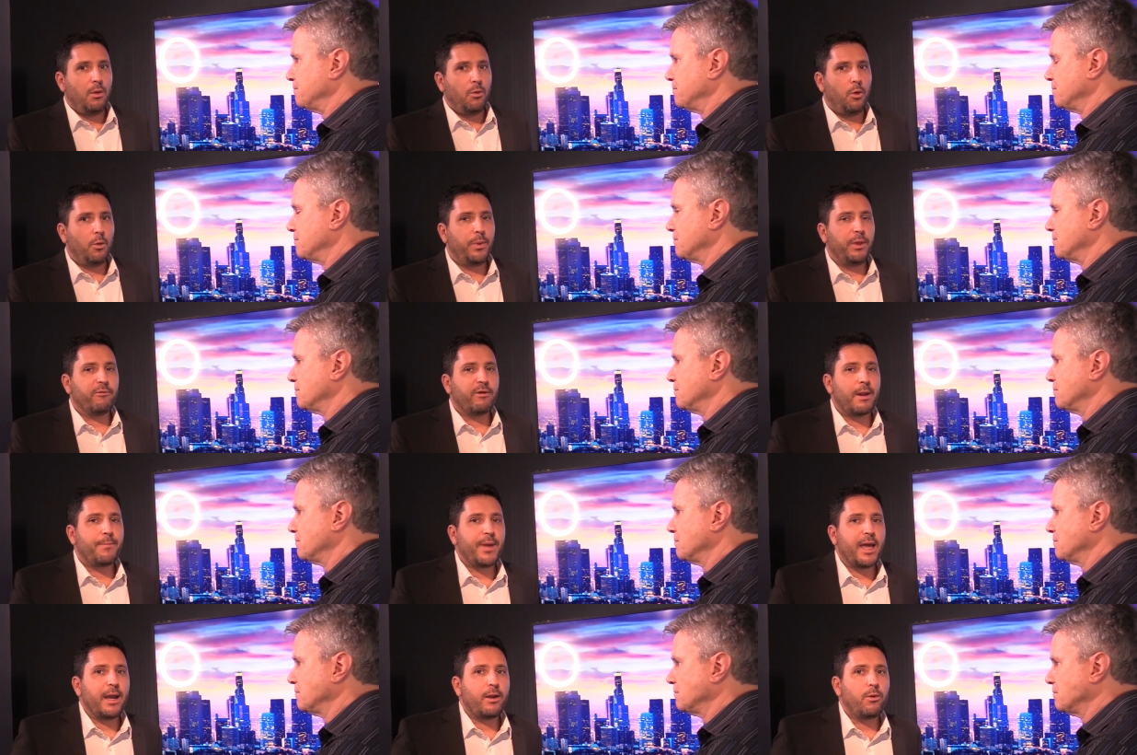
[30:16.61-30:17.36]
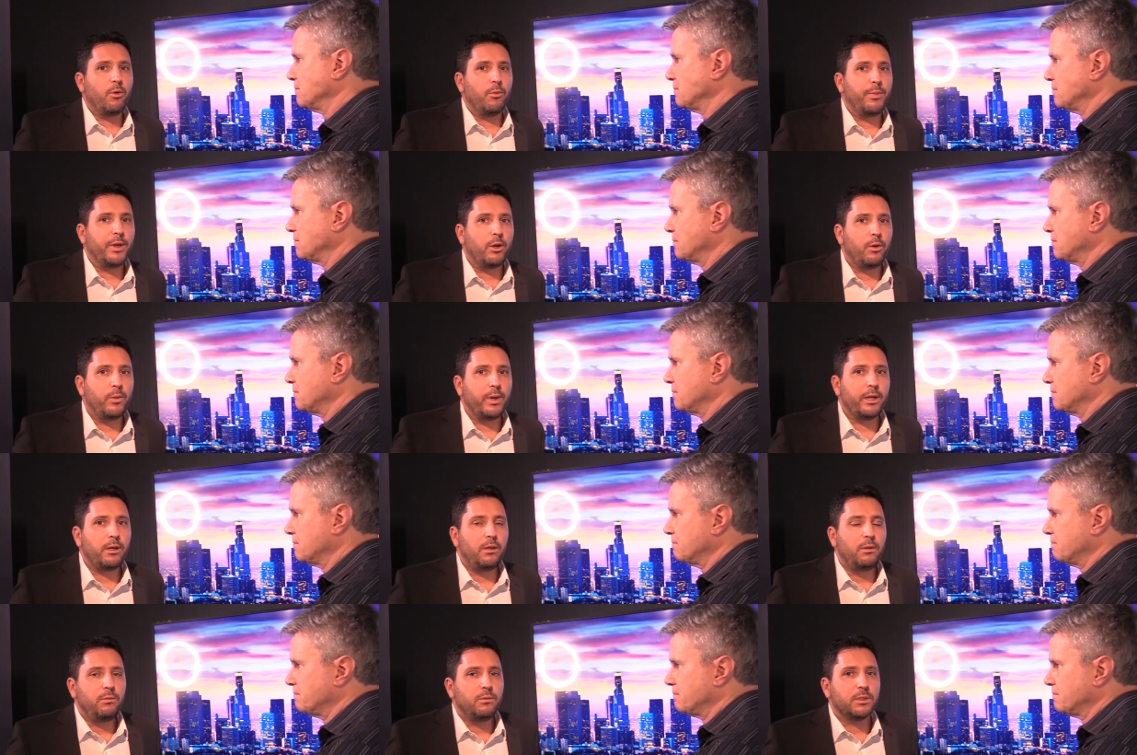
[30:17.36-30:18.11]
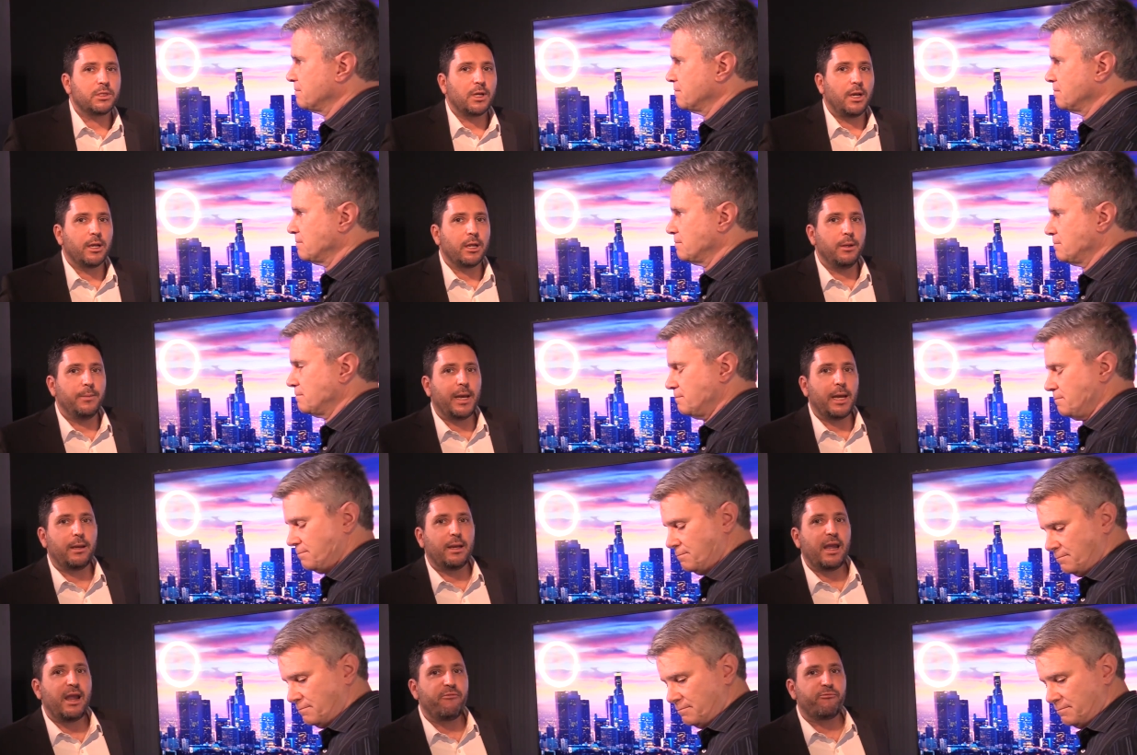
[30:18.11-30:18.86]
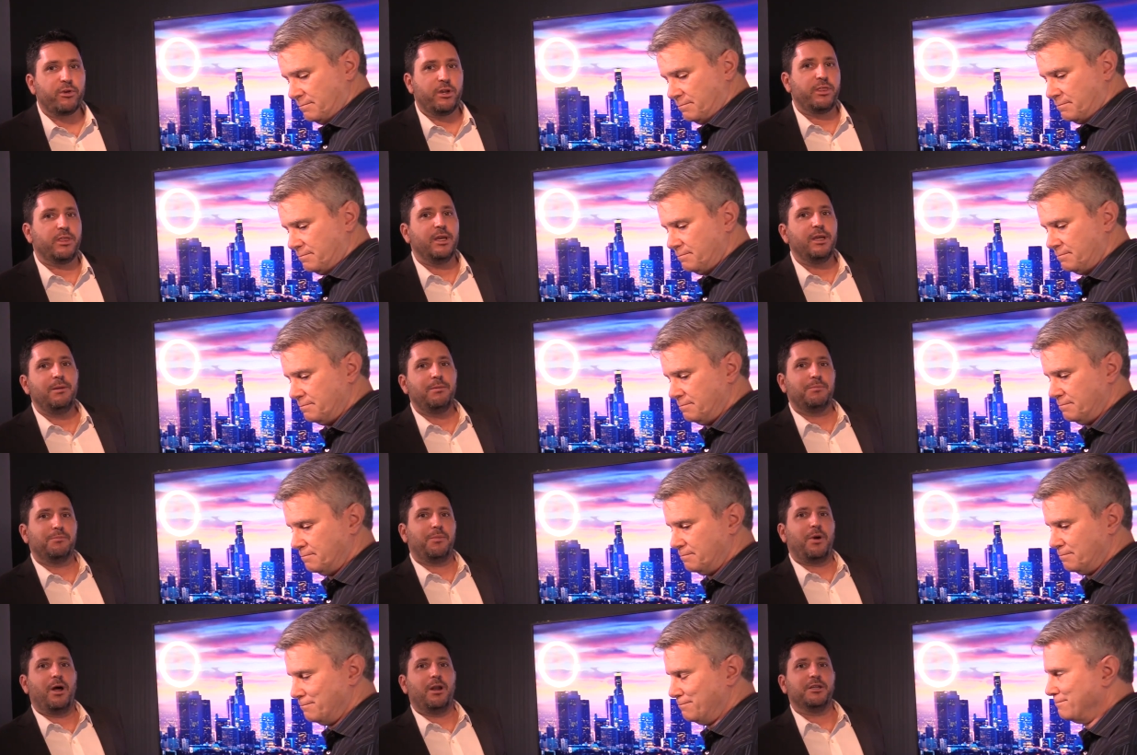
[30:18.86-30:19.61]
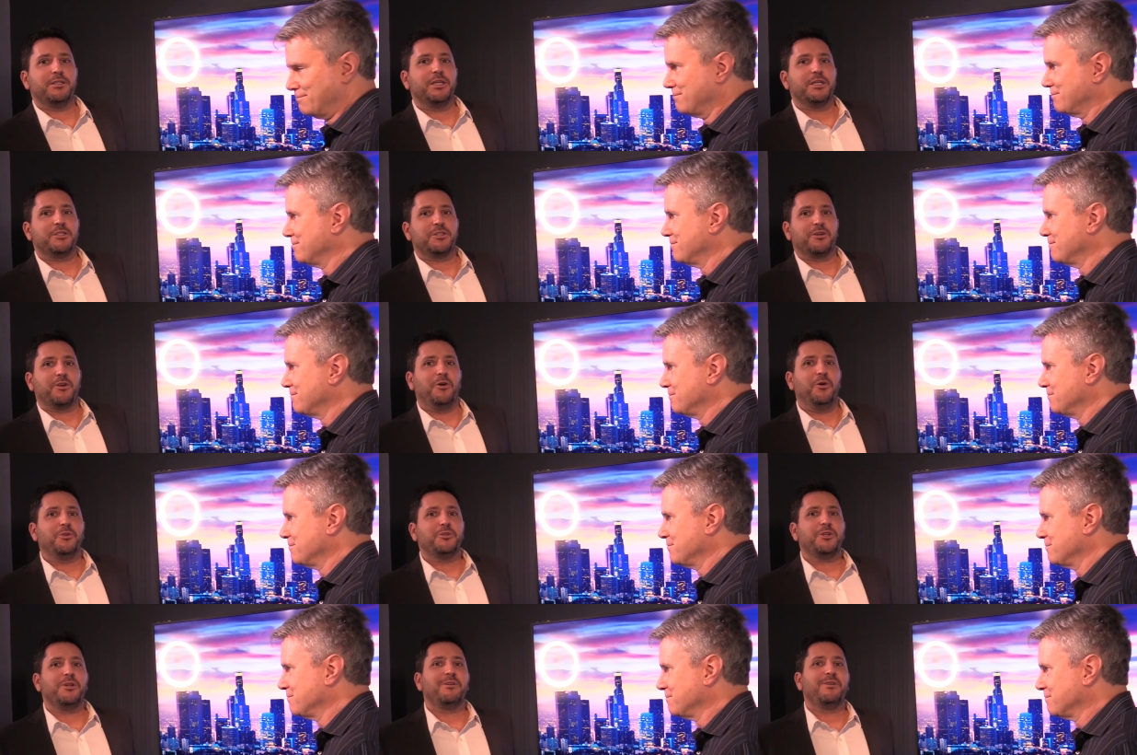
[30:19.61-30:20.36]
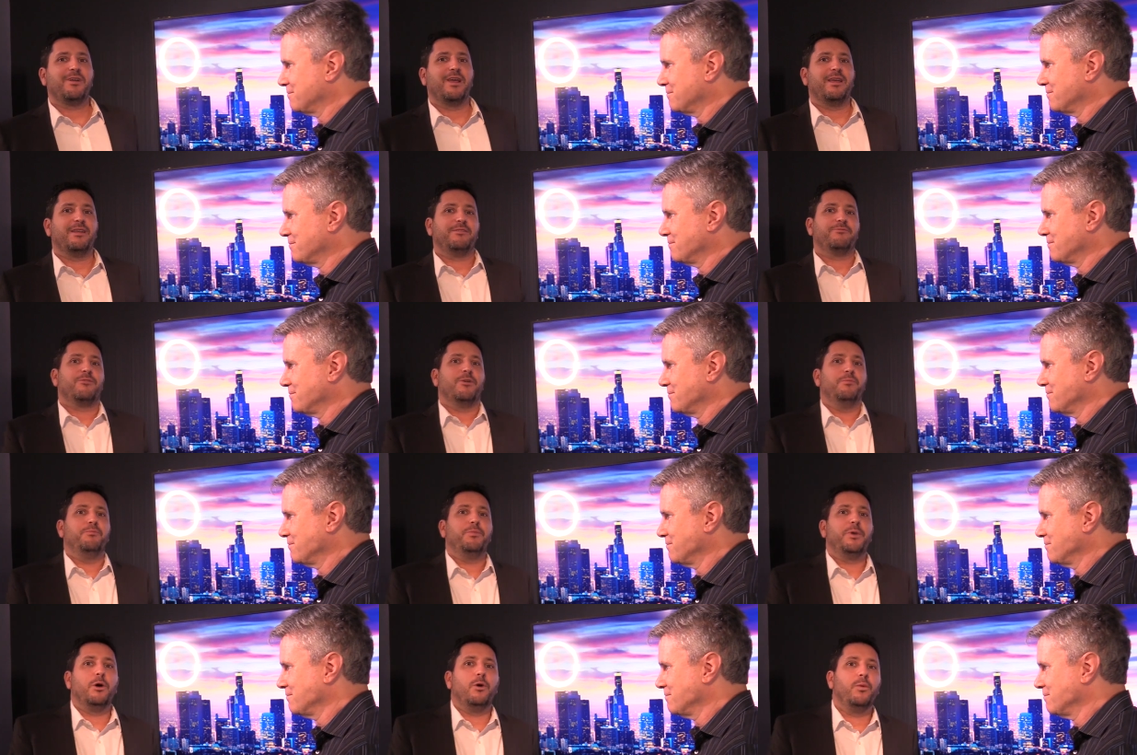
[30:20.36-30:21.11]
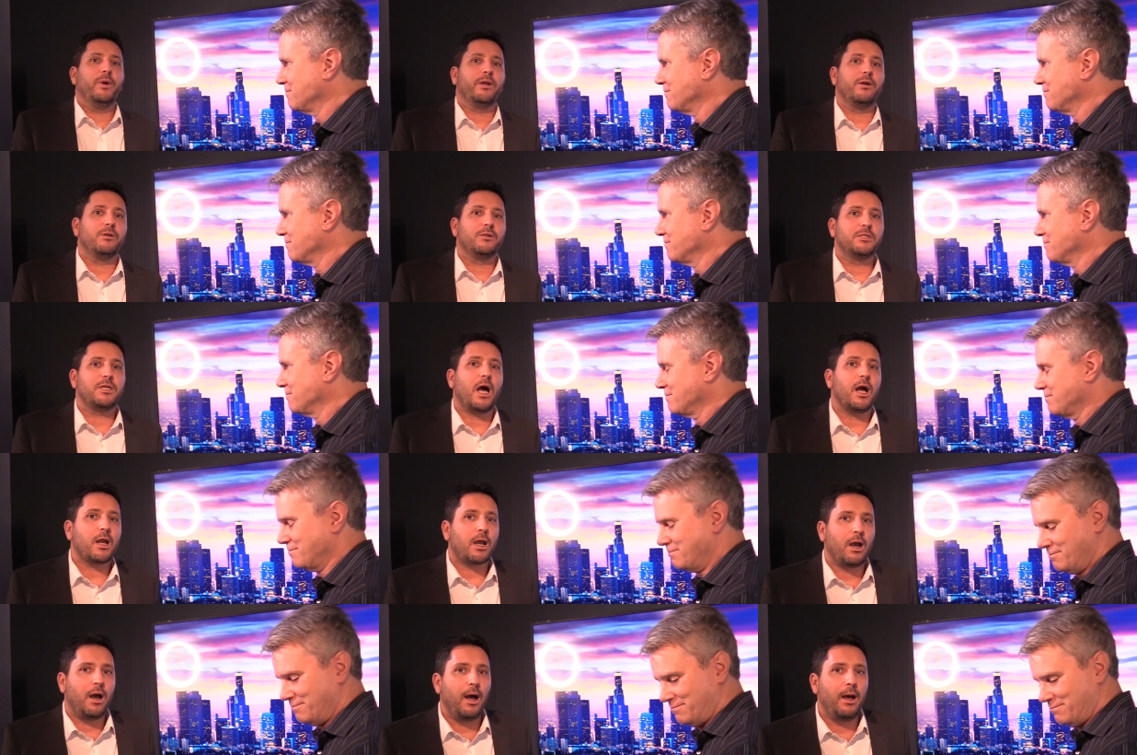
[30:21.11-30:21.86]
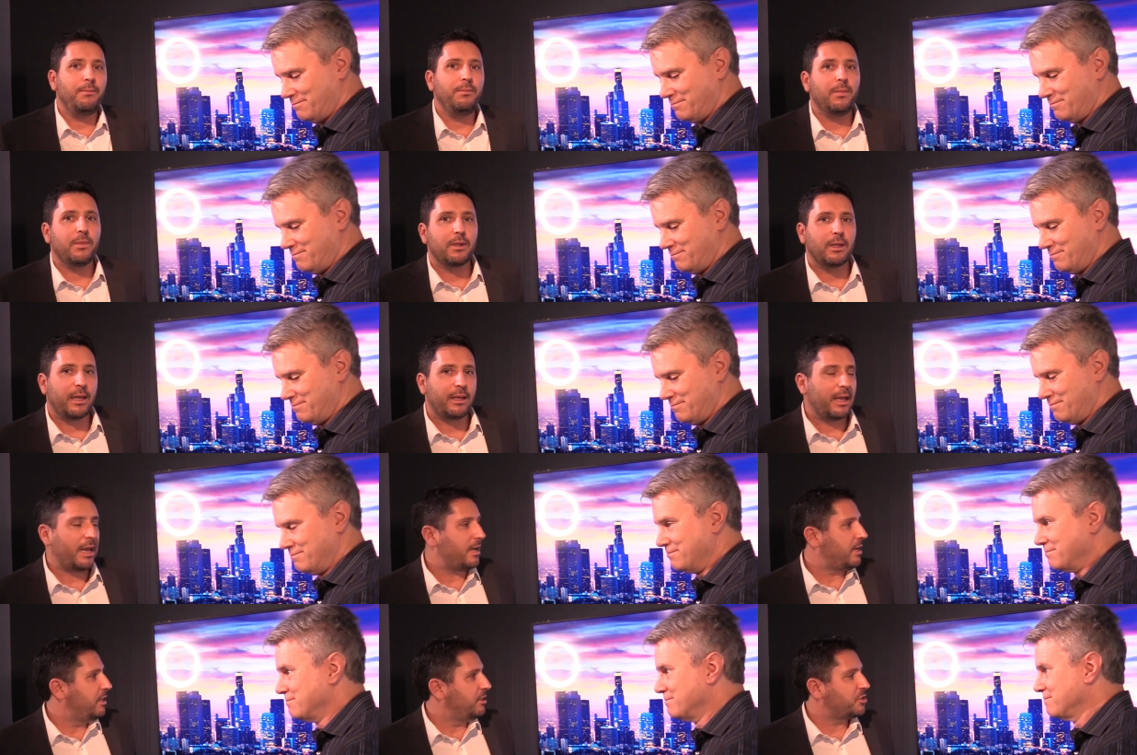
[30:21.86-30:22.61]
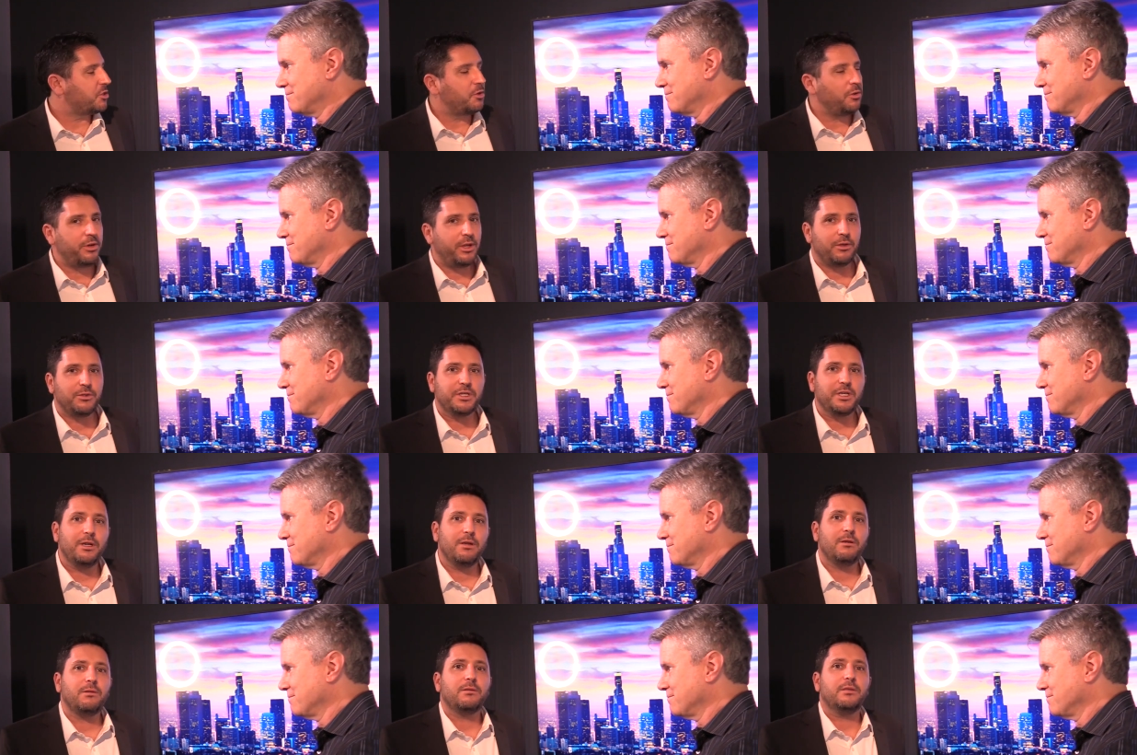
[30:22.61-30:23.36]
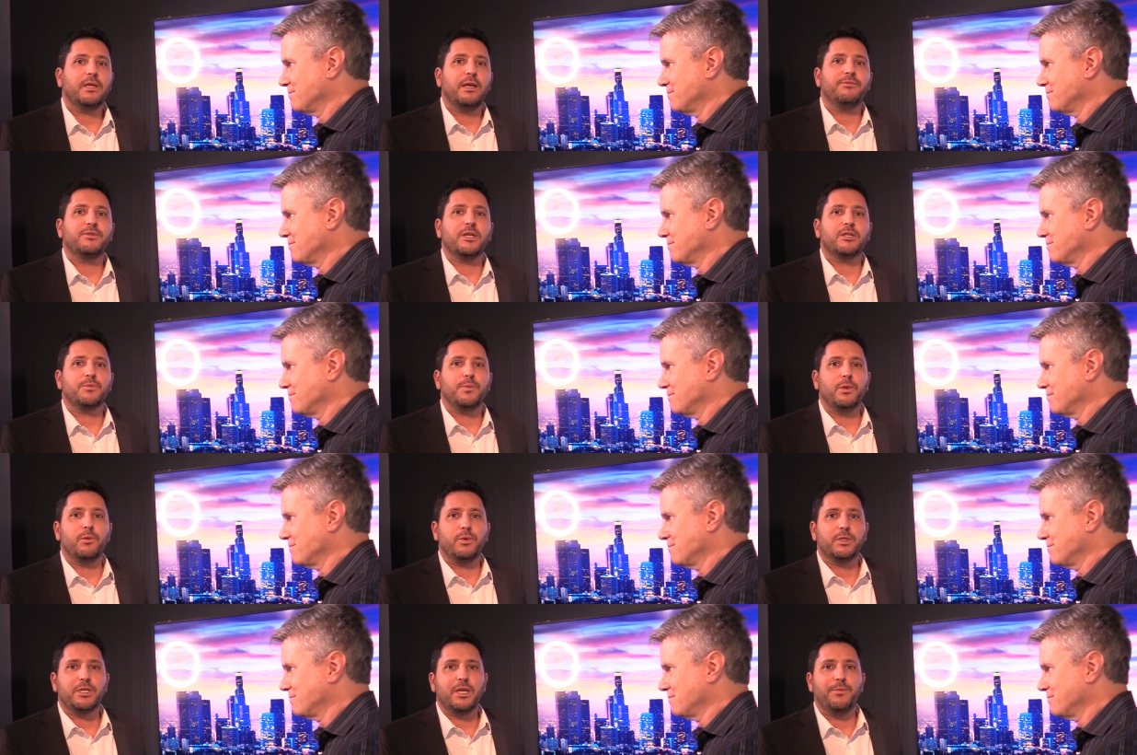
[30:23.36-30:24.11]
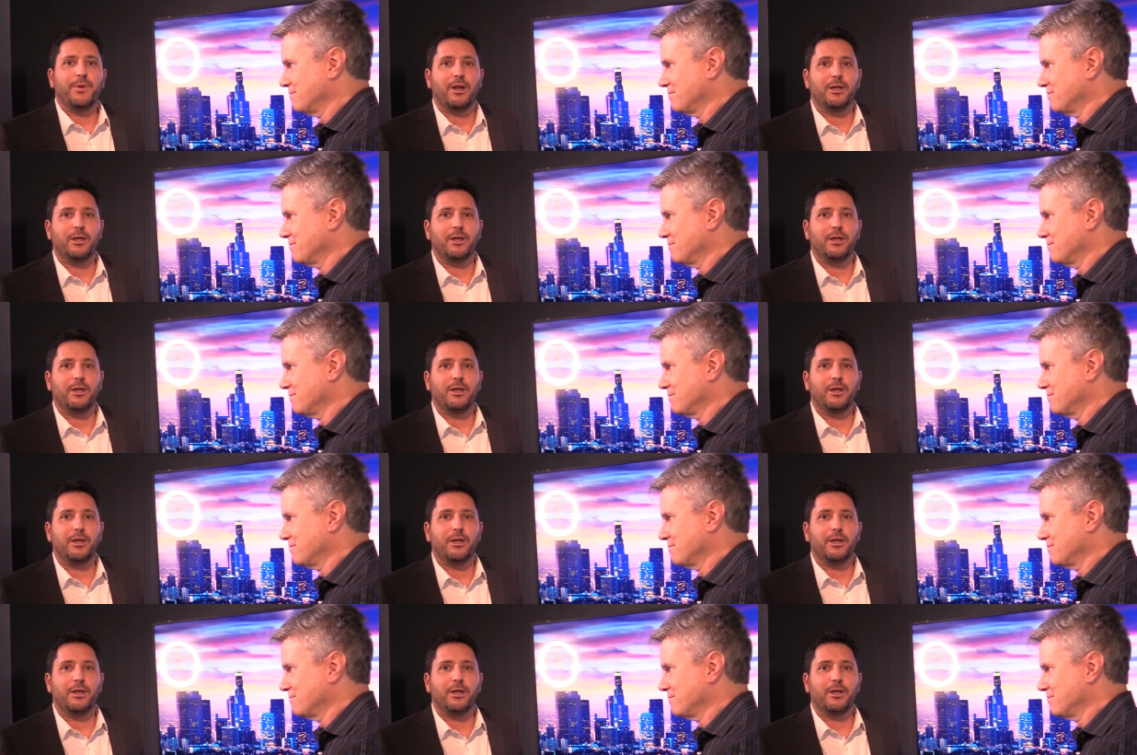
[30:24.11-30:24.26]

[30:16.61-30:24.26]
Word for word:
Speaker 1: We'll be right back with Bill Whittle. We're talking about everything politics and culture from BillWhittle.com at his studios here, Dave Sussman at Whiskey